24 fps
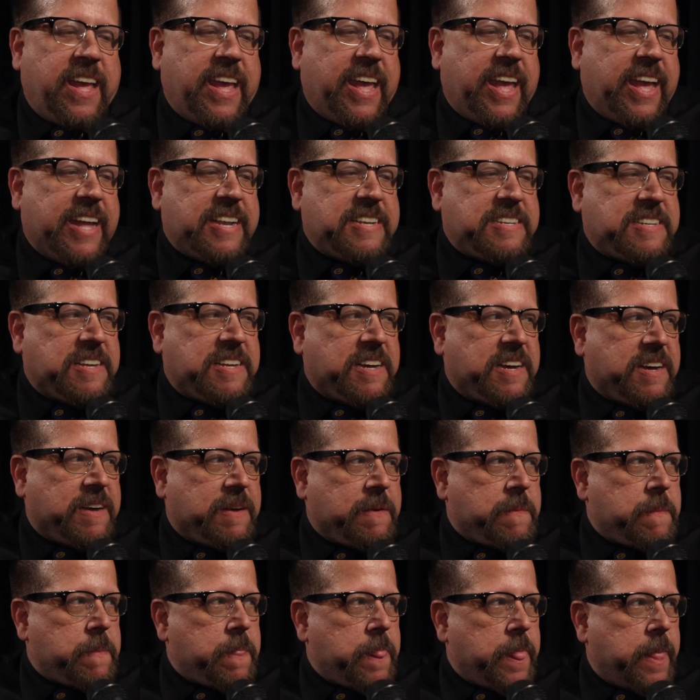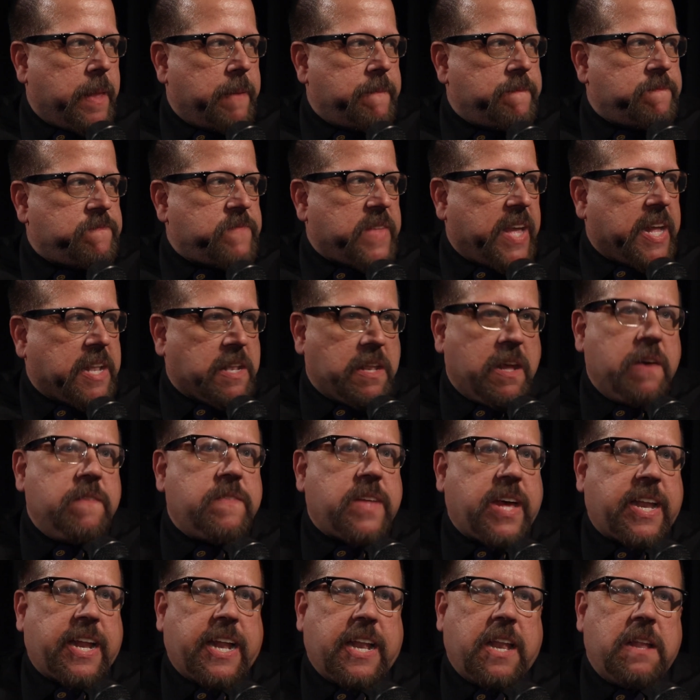And I love
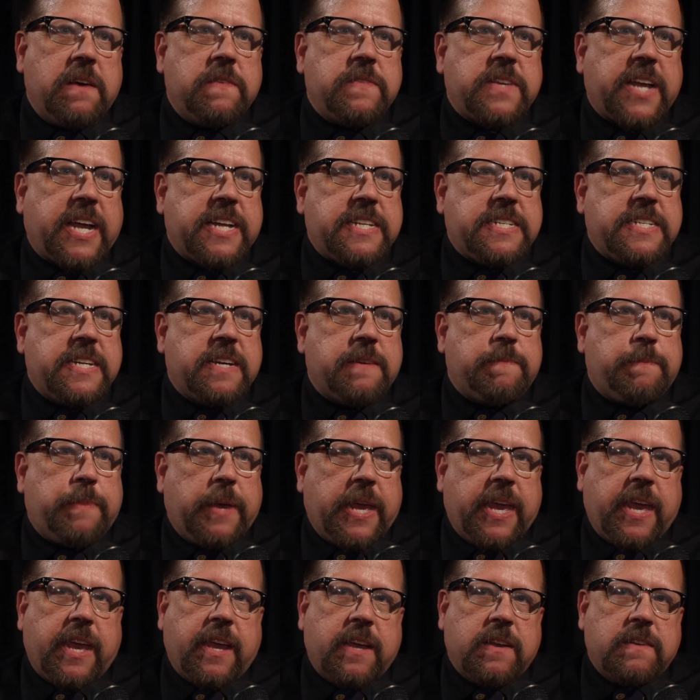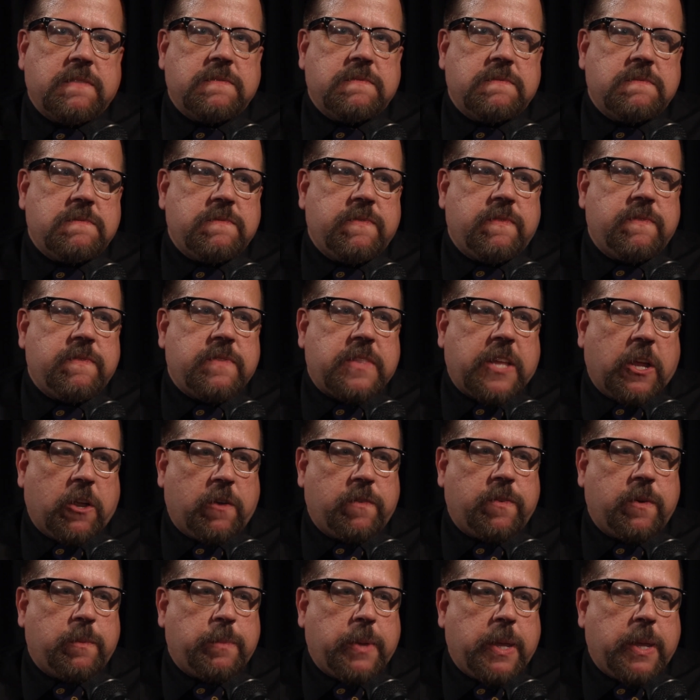that. I love the idea of being there for